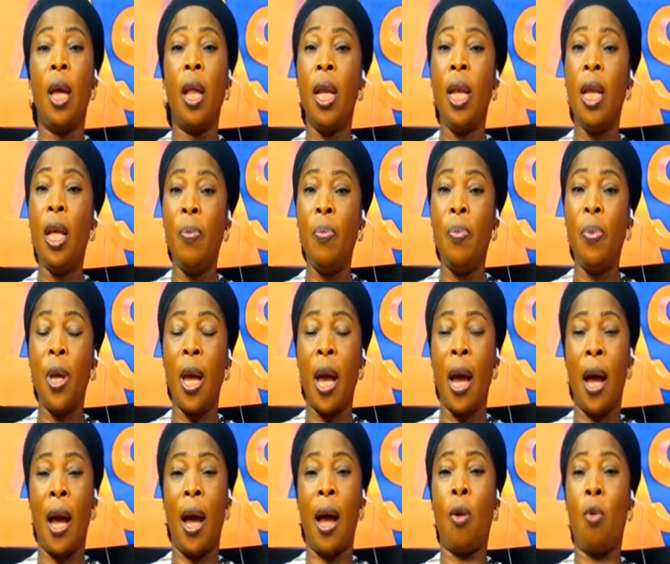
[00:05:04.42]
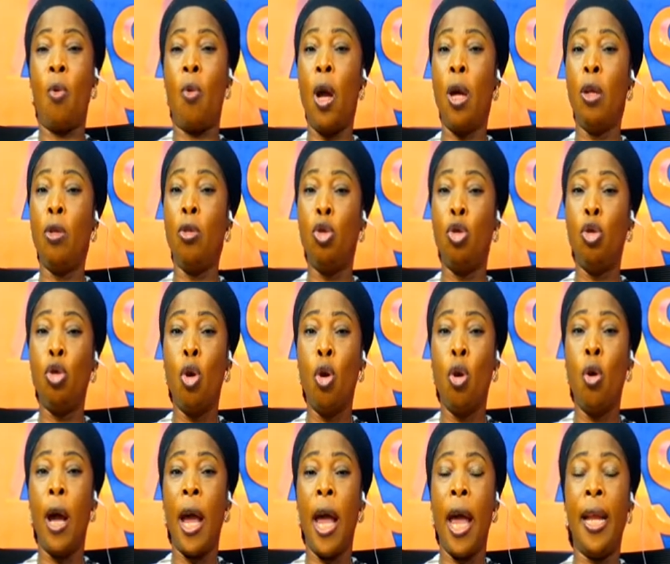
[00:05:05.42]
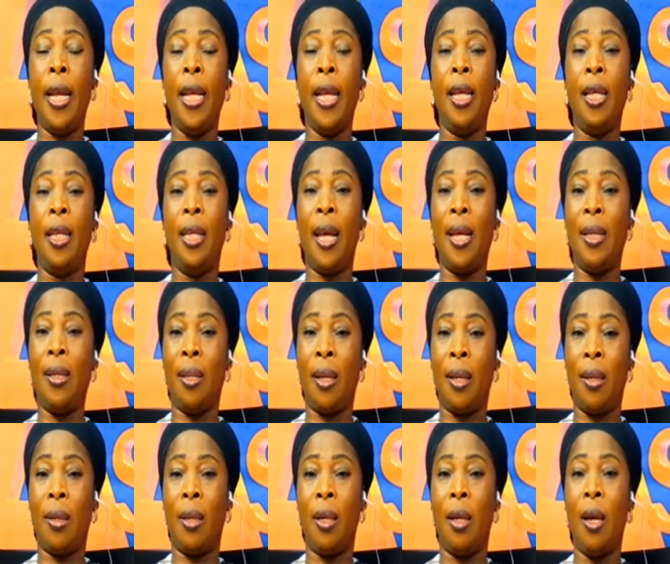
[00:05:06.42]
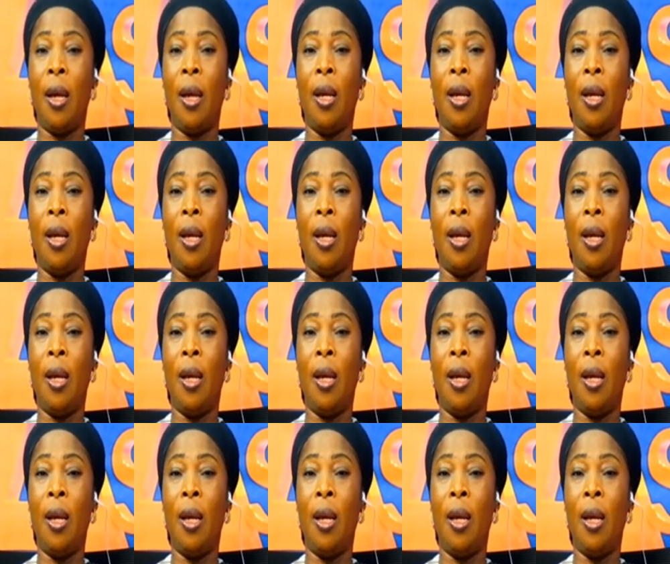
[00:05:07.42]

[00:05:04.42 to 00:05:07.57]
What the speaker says: Libya akwantuo ene desert